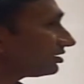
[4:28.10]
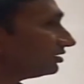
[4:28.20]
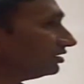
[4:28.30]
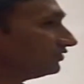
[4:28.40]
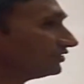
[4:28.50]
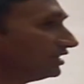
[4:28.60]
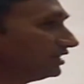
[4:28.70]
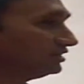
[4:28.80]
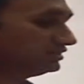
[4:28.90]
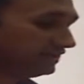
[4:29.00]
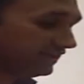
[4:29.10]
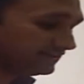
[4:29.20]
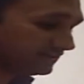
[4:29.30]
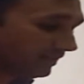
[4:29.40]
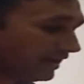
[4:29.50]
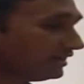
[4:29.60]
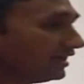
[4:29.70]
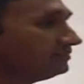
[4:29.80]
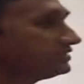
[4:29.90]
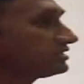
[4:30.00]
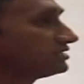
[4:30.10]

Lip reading: of the changed paradigms,